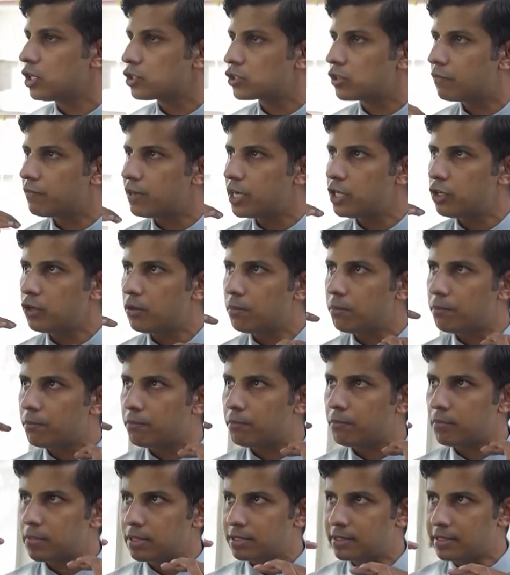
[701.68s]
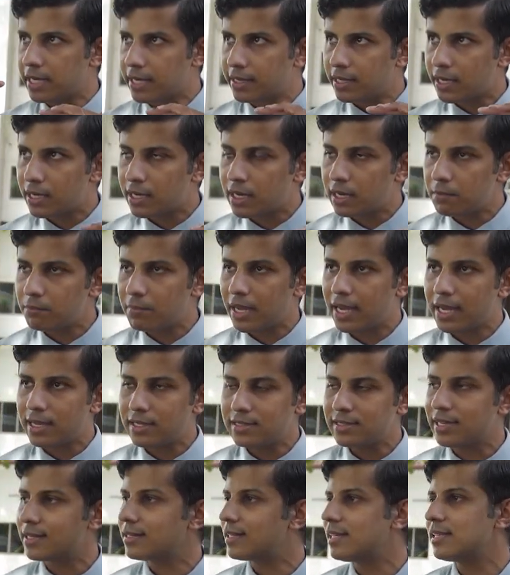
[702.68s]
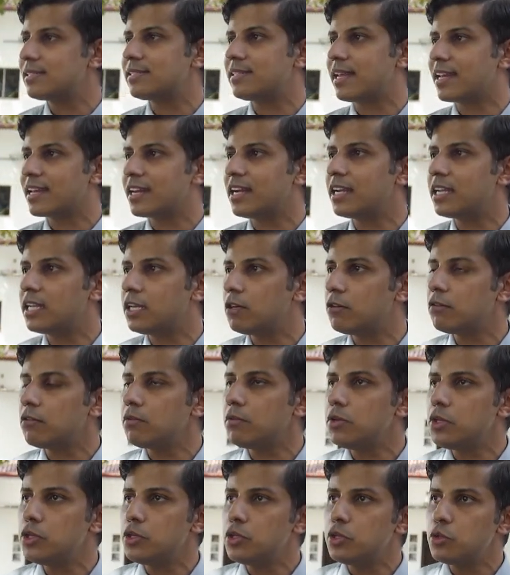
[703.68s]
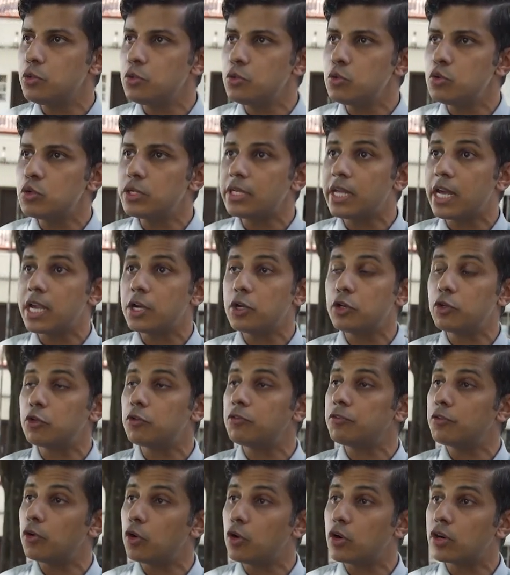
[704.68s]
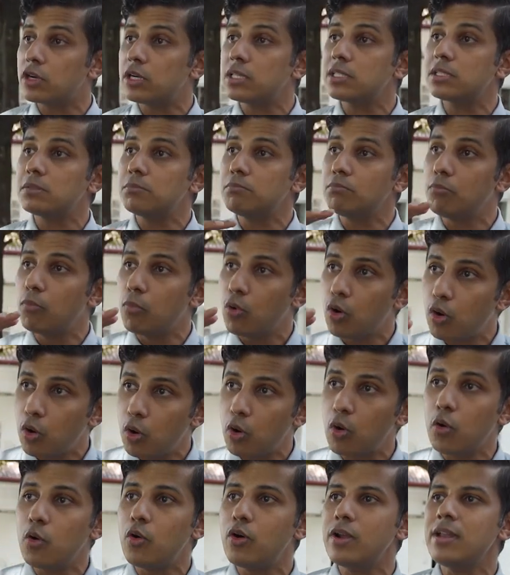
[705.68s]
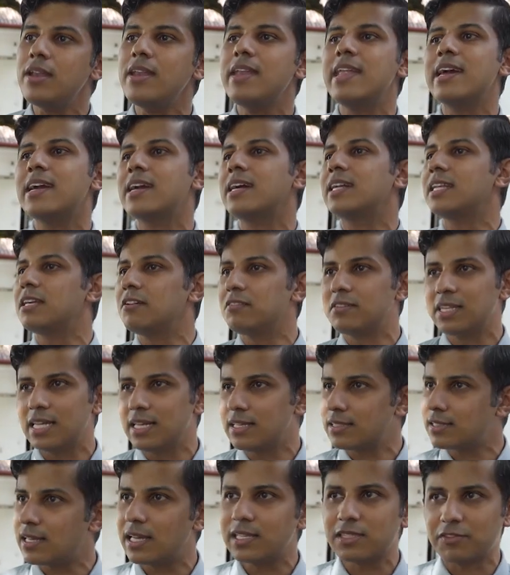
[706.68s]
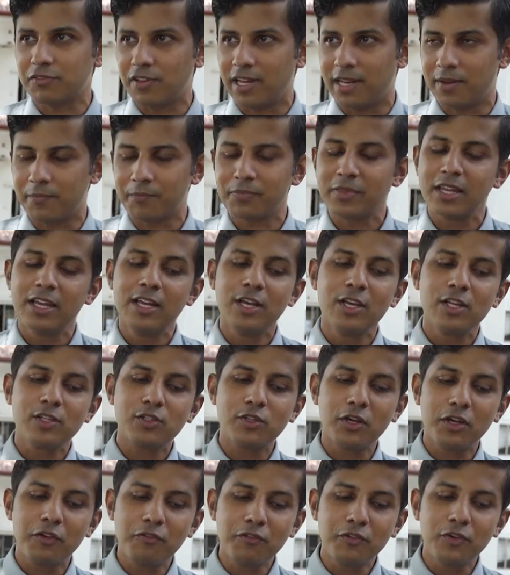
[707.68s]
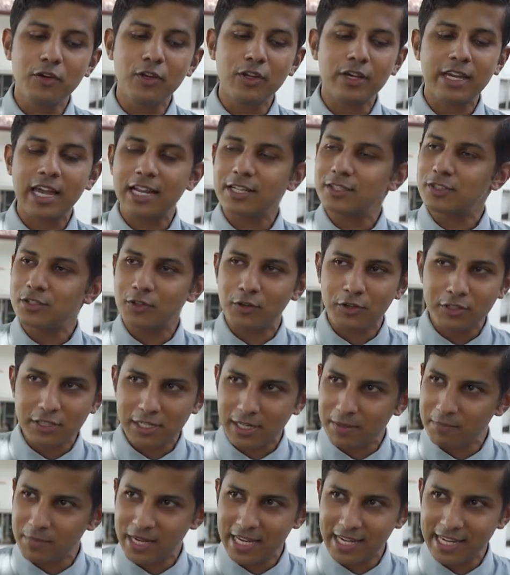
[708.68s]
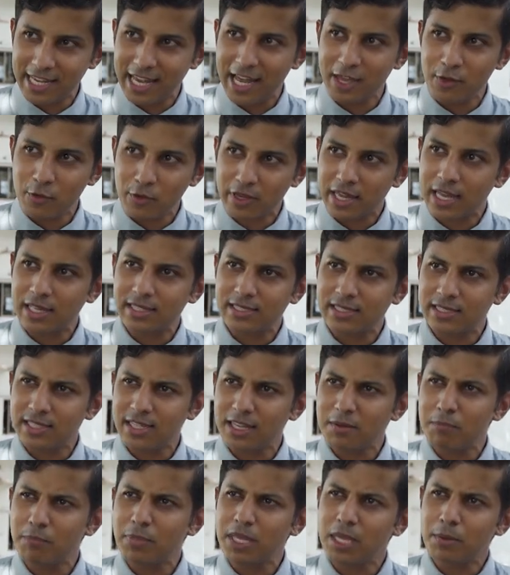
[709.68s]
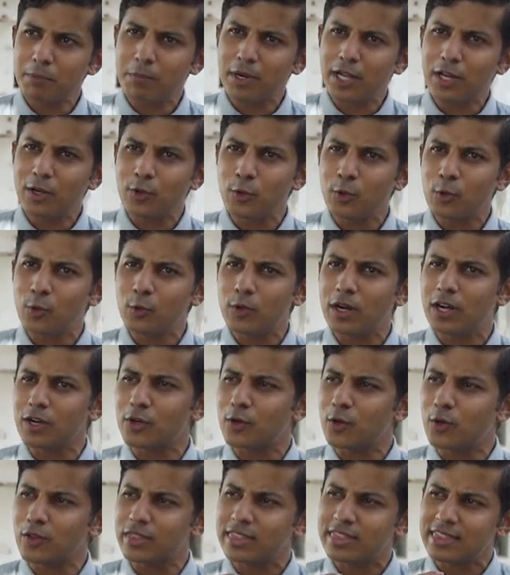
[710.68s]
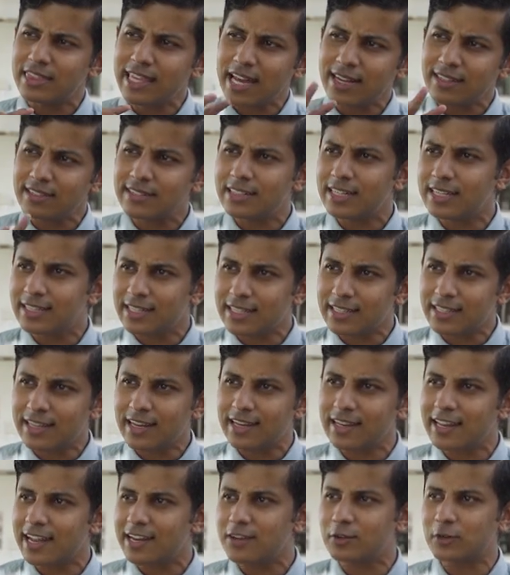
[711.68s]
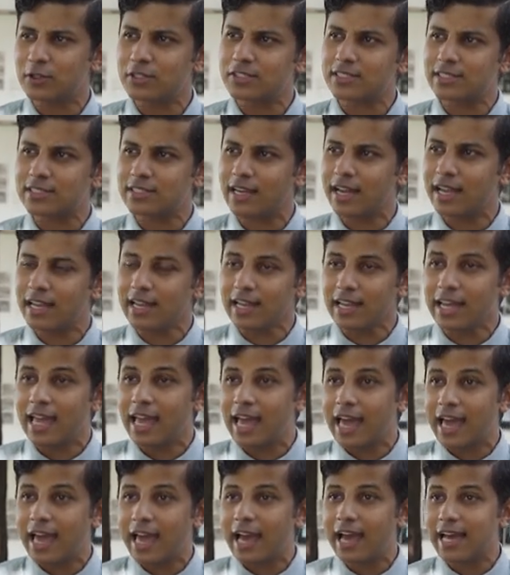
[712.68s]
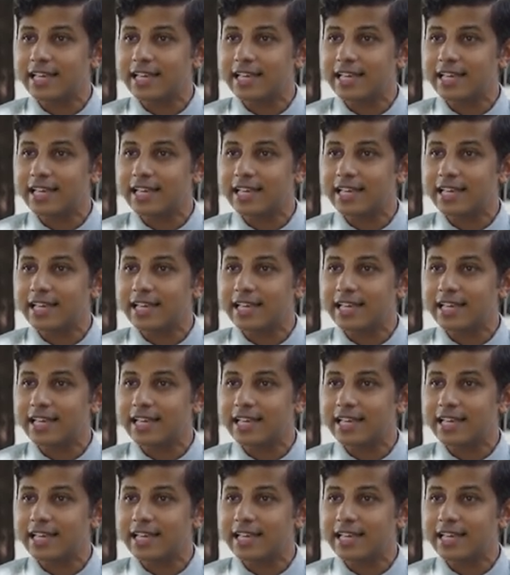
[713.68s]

So when you're general mindset is negative, you tend to focus more on negative things as well. So if you look at social media, you can see people who are not that critical and hostile yeah.